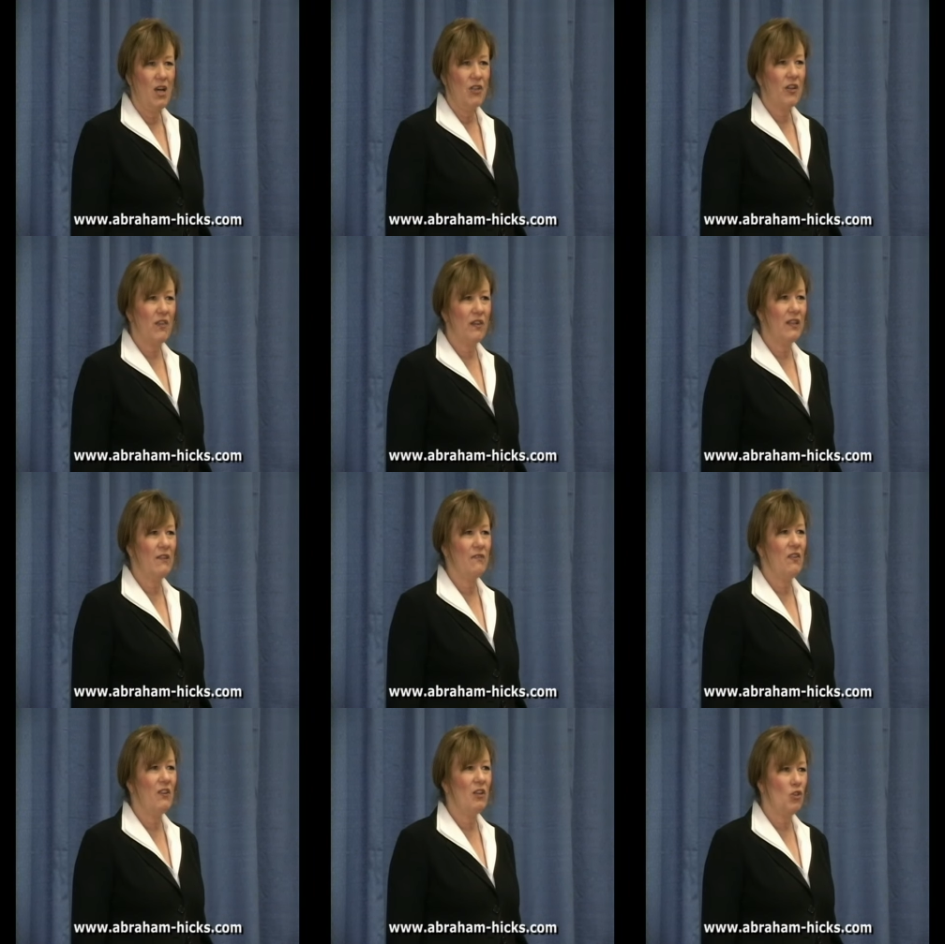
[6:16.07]
to the
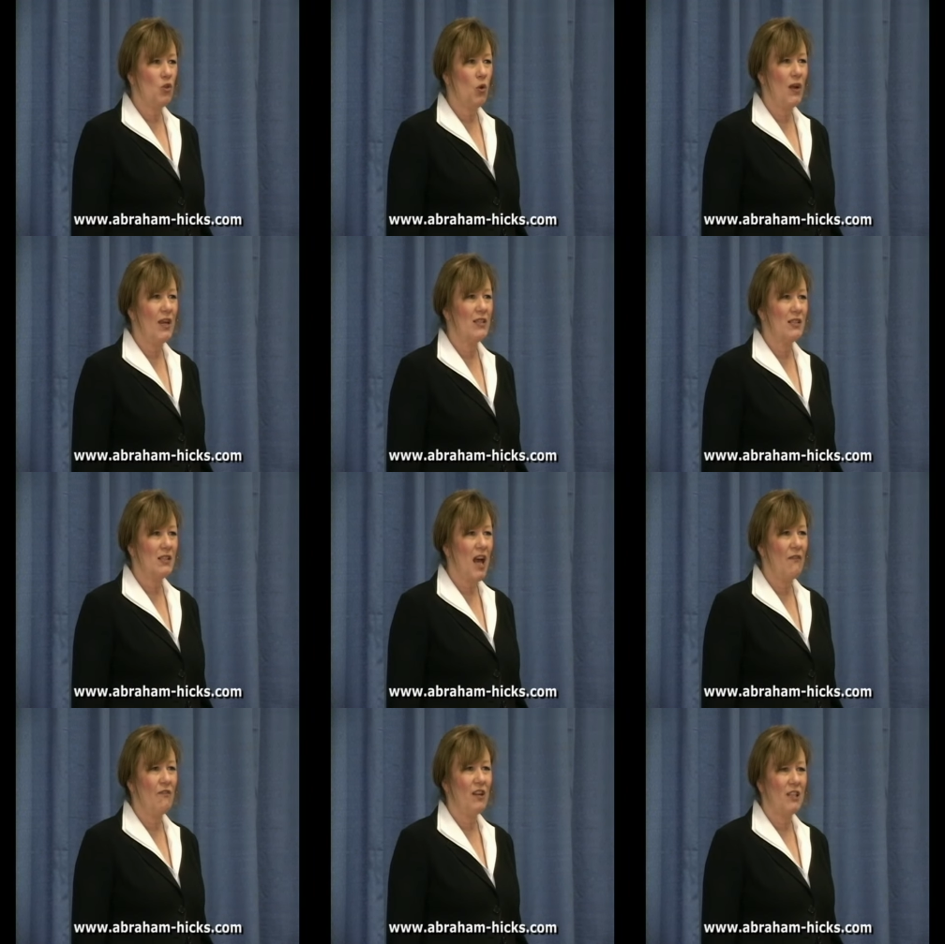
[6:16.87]
living the joyous
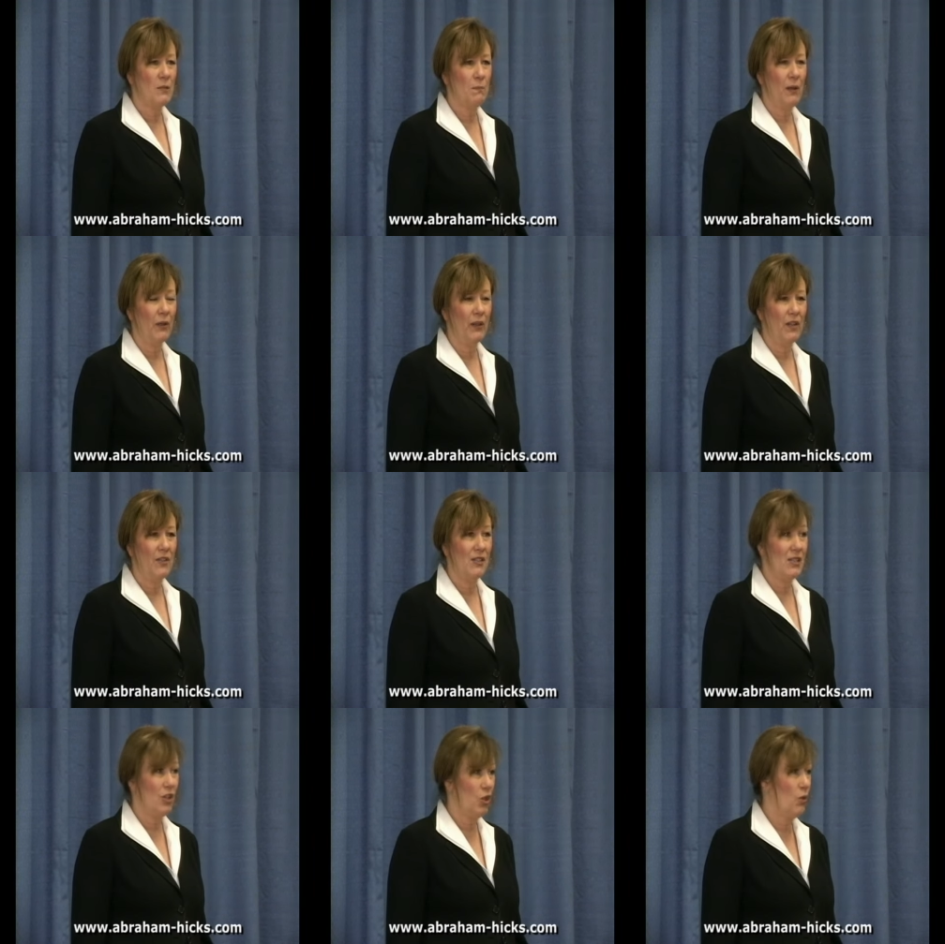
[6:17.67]
life experience
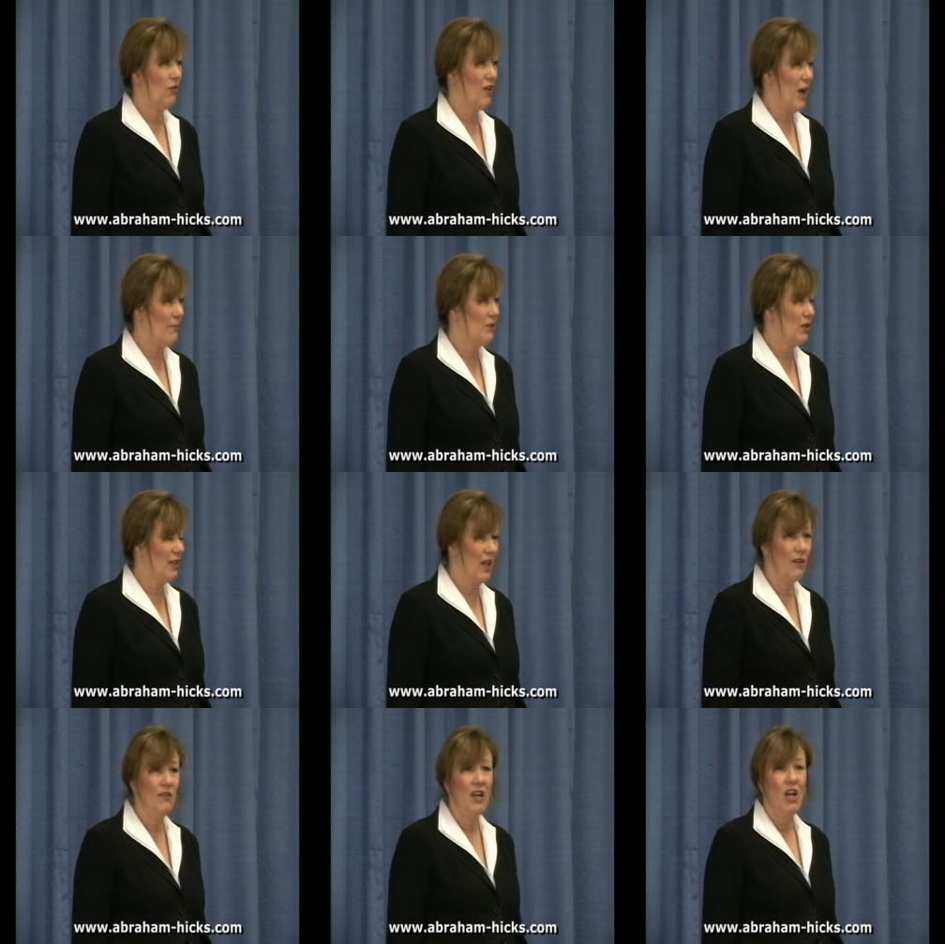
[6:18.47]
that you've come to
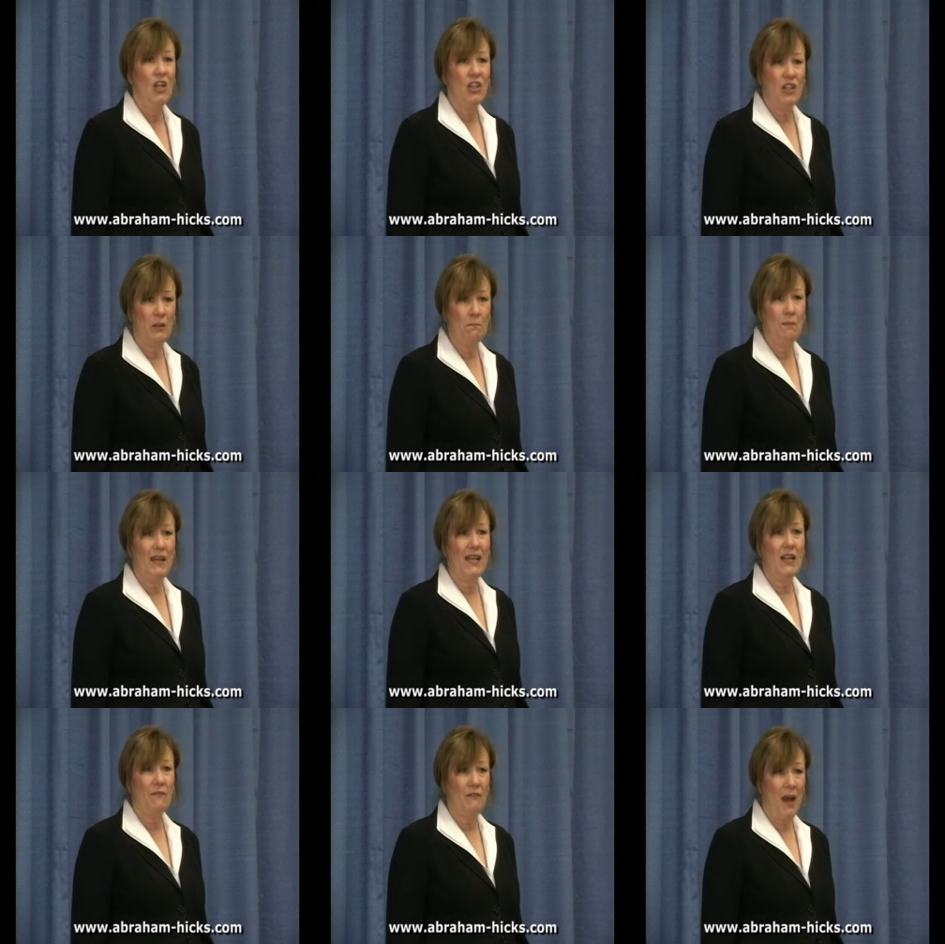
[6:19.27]
live, to the
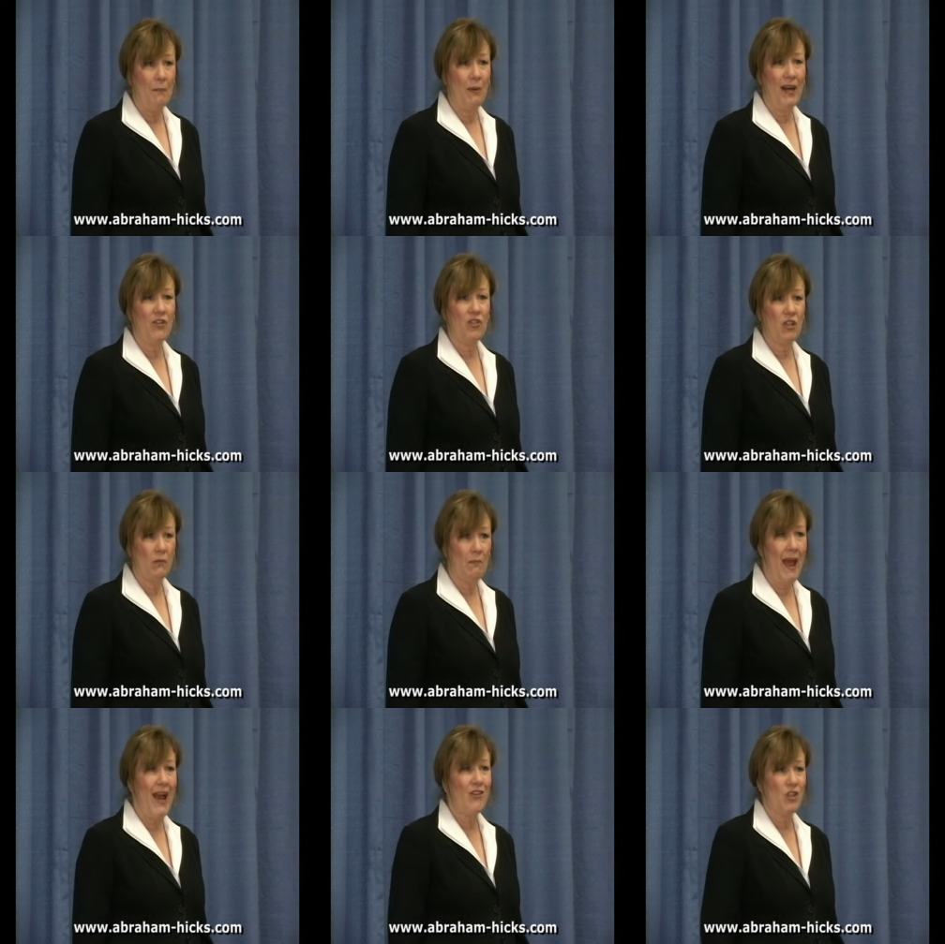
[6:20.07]
being a vibrational
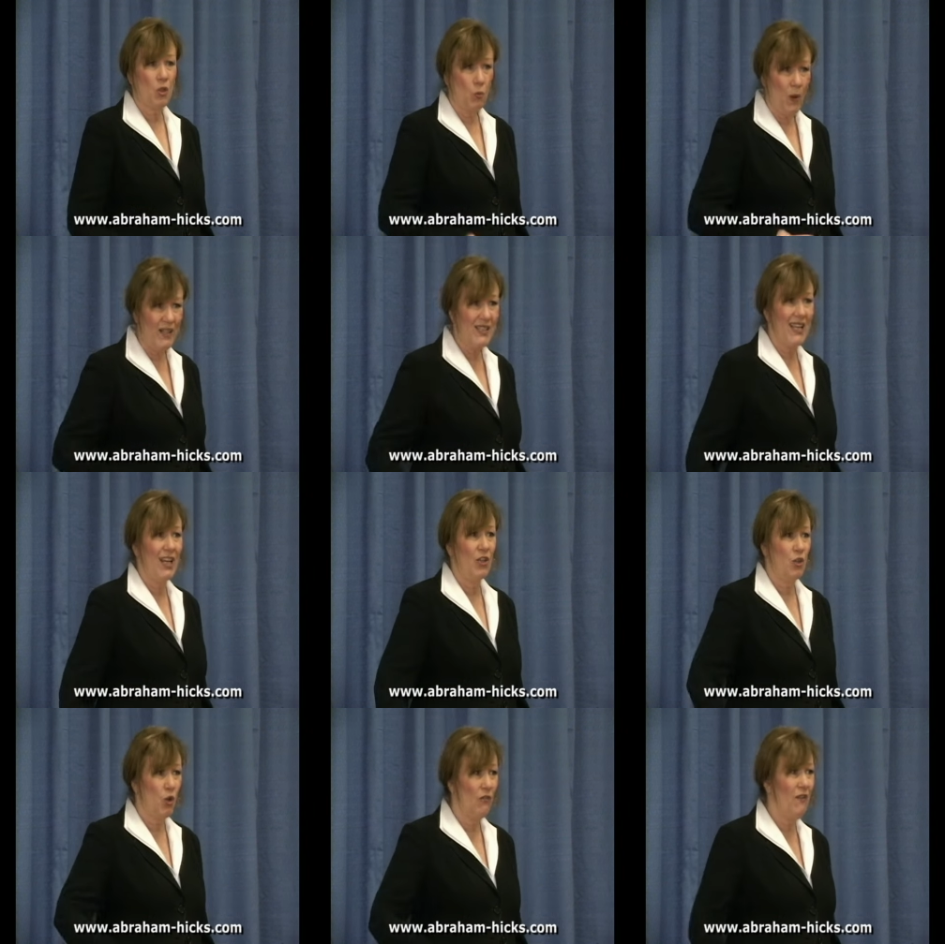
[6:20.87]
match to what's
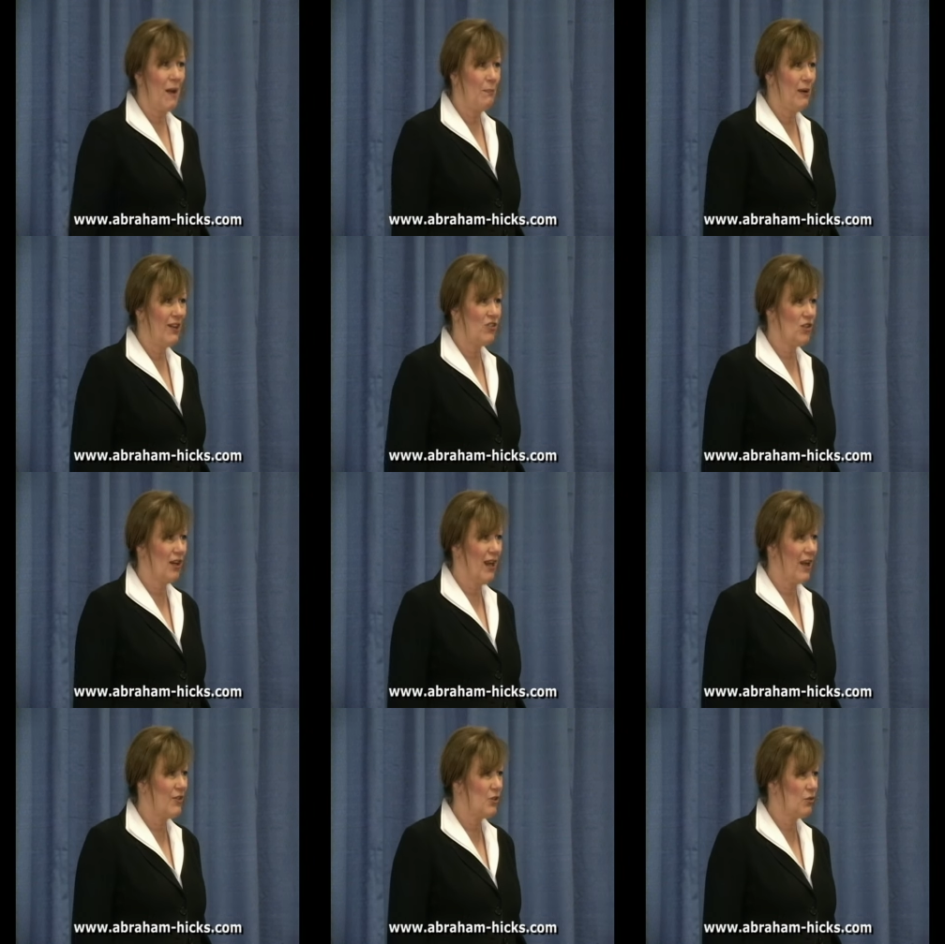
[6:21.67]
in your vibrational
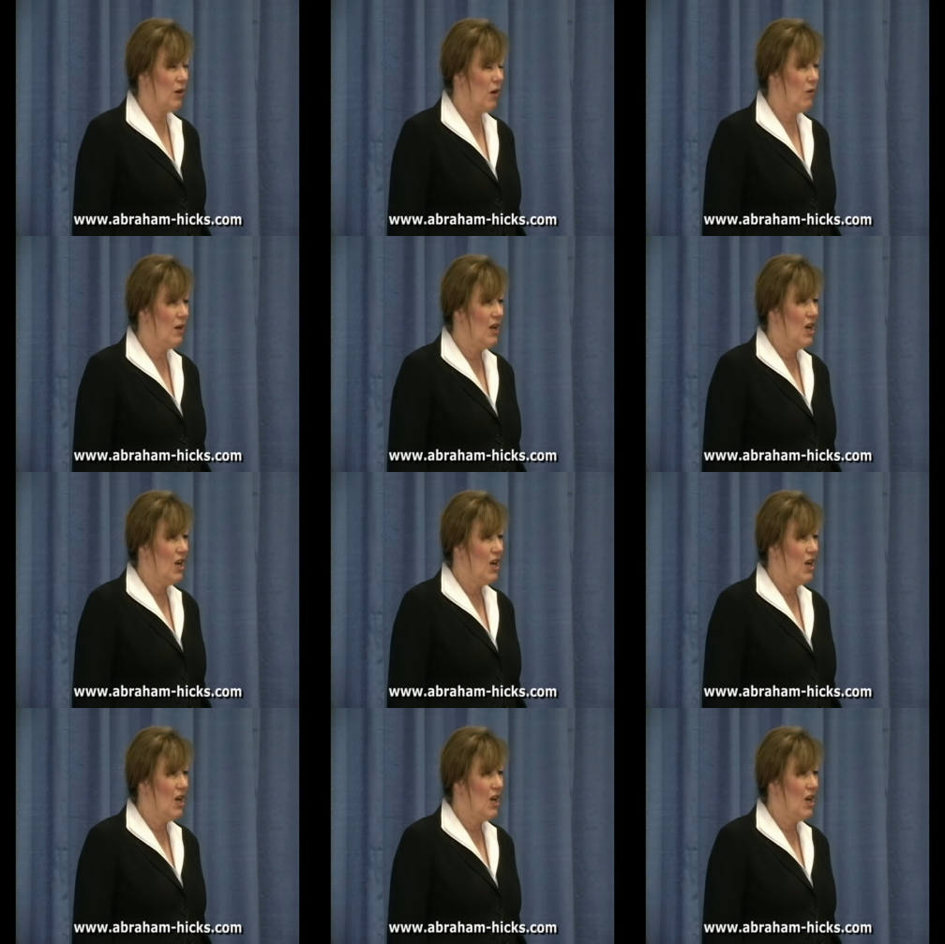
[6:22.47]
escrow,